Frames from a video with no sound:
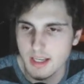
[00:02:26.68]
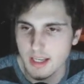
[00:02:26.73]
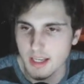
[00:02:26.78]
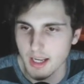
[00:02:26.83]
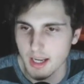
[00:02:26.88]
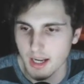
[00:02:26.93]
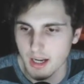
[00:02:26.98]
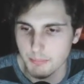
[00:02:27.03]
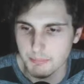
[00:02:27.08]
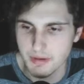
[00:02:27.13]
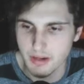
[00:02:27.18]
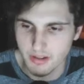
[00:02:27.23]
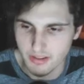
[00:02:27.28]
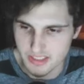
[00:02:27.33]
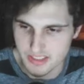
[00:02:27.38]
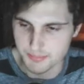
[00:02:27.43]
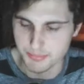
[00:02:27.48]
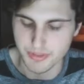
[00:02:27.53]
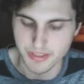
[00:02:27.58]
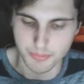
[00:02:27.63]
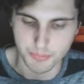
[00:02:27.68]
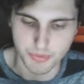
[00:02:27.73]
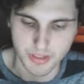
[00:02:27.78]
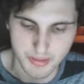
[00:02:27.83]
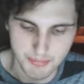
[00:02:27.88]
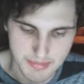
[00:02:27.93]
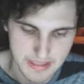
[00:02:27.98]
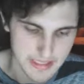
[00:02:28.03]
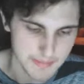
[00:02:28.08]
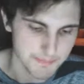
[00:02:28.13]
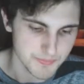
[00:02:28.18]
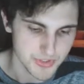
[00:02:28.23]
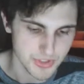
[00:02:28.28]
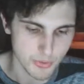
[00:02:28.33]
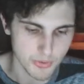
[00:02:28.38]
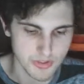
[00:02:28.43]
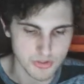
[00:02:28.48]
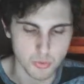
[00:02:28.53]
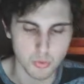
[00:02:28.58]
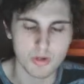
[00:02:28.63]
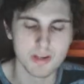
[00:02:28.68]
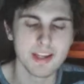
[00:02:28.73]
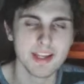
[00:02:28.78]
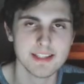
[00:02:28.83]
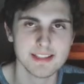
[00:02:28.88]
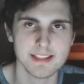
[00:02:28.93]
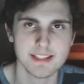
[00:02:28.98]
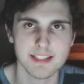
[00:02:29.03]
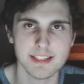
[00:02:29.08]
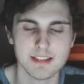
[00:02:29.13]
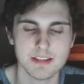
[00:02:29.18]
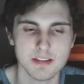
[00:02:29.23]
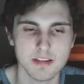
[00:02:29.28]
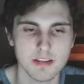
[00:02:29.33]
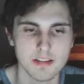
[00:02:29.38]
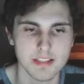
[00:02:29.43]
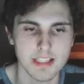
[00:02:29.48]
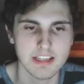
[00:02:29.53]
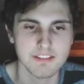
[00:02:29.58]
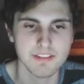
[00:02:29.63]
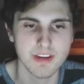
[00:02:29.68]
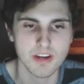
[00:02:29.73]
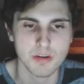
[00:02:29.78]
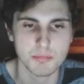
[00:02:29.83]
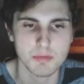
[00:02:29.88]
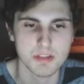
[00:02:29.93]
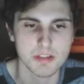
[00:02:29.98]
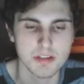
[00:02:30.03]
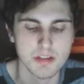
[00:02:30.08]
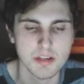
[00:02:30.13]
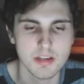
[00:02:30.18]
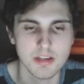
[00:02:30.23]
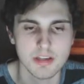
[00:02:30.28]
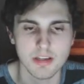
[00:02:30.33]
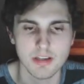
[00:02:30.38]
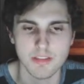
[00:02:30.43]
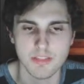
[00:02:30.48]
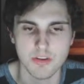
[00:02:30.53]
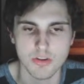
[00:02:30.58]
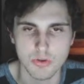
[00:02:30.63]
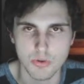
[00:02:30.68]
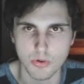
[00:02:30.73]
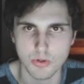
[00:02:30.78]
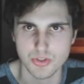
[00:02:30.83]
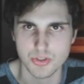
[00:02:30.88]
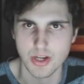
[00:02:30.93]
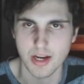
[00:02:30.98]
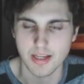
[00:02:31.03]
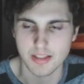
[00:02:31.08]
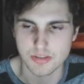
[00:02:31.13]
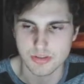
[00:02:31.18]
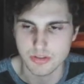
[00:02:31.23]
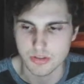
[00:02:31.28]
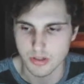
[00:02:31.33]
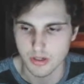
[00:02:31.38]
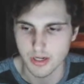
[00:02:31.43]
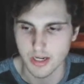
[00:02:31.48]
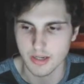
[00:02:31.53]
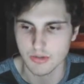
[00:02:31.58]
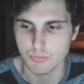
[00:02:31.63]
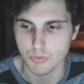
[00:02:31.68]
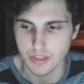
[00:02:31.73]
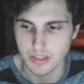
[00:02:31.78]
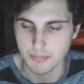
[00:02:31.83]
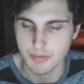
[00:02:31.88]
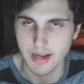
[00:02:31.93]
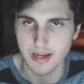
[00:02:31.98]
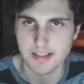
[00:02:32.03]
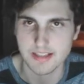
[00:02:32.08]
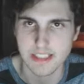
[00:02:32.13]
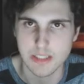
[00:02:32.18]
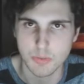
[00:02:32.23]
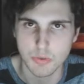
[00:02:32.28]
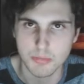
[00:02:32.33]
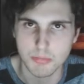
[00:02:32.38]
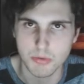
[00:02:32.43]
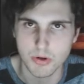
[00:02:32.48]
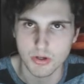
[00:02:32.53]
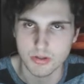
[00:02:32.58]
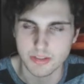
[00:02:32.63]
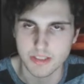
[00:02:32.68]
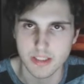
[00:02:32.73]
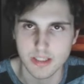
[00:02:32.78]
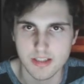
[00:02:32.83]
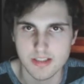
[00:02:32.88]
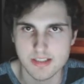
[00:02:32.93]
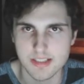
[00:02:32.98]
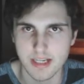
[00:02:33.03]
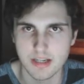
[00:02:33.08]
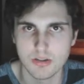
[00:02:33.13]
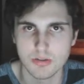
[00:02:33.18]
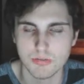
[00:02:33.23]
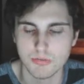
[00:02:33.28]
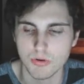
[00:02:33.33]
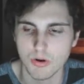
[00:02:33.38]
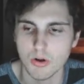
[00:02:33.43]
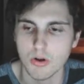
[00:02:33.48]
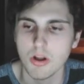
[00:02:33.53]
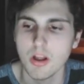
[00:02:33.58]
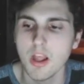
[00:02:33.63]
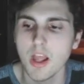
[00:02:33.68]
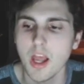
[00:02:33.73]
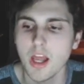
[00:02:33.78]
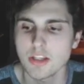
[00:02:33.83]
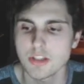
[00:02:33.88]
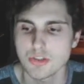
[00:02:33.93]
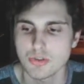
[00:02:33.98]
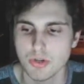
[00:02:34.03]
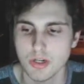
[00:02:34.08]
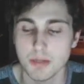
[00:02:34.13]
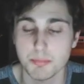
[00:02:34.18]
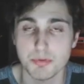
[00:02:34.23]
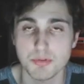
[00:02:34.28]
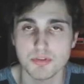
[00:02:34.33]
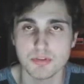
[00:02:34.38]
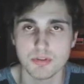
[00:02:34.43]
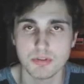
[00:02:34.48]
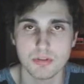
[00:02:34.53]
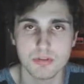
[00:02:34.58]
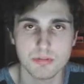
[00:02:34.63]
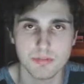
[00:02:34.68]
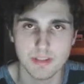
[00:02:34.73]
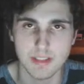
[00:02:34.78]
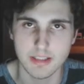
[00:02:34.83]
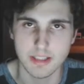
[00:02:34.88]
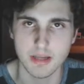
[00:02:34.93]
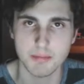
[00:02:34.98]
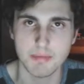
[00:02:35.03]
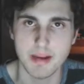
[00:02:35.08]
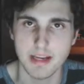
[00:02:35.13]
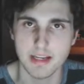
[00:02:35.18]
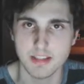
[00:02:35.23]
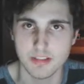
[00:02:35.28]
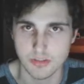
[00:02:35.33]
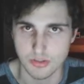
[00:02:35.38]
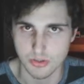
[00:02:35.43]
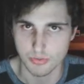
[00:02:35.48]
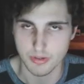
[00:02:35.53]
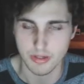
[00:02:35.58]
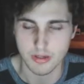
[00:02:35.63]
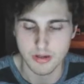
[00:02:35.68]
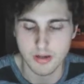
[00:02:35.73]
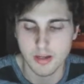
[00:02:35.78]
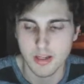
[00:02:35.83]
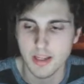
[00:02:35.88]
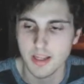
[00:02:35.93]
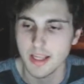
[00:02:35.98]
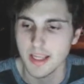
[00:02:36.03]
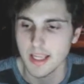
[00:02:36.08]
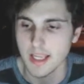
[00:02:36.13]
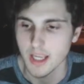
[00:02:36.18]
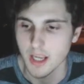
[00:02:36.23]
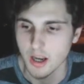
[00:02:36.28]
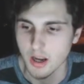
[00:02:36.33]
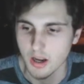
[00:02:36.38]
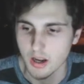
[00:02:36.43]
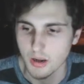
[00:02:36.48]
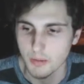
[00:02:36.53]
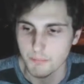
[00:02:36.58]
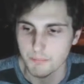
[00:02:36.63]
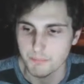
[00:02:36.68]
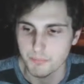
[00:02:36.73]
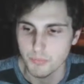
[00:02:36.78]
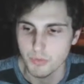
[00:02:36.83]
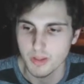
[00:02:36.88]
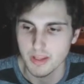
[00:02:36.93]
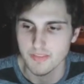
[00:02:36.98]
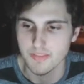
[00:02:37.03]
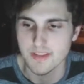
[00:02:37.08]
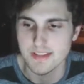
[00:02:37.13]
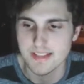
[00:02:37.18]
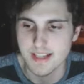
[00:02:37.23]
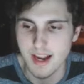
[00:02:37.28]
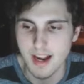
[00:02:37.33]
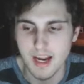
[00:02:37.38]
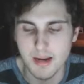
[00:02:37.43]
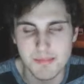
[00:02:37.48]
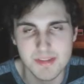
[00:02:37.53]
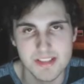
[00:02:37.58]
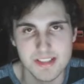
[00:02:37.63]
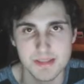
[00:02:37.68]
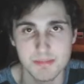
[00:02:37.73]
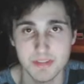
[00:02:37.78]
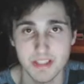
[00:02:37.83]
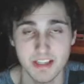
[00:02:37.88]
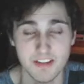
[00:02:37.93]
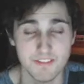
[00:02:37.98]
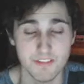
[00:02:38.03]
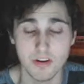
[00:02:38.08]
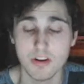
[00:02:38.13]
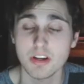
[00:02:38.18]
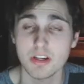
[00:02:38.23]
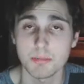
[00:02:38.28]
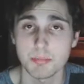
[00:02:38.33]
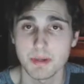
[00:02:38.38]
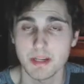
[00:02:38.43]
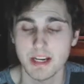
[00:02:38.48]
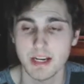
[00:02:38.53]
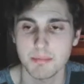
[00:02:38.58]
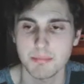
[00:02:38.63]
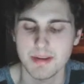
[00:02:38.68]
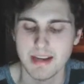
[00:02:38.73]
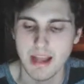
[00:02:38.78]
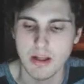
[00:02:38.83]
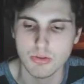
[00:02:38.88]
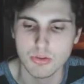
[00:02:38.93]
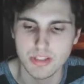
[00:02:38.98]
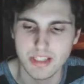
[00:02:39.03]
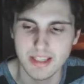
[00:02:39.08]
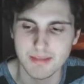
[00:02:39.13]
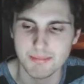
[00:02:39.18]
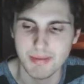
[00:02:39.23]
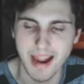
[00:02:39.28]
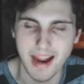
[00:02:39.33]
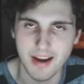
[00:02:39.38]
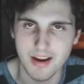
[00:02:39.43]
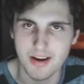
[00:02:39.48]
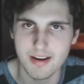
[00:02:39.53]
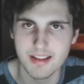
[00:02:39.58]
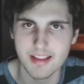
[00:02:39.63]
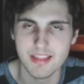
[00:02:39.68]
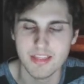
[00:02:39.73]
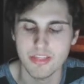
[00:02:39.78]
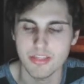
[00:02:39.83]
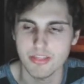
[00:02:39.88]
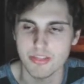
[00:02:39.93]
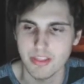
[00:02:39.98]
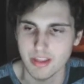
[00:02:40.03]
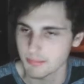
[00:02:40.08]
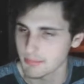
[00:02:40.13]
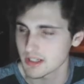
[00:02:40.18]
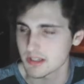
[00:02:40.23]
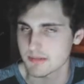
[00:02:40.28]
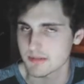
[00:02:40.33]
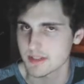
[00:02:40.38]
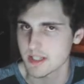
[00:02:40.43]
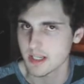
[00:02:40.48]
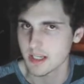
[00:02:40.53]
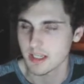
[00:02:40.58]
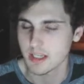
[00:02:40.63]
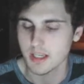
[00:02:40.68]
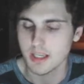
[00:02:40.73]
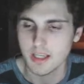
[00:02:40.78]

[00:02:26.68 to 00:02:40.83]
And I'll explain what I mean. So in 2018, Dave Gettleman and the New York Giants took a running back, Saquon Barkley, 2nd overall, to try to preserve Eli Manning's career. In the time, it seemed like a very good pick, but now looking back on it, they made a mistake.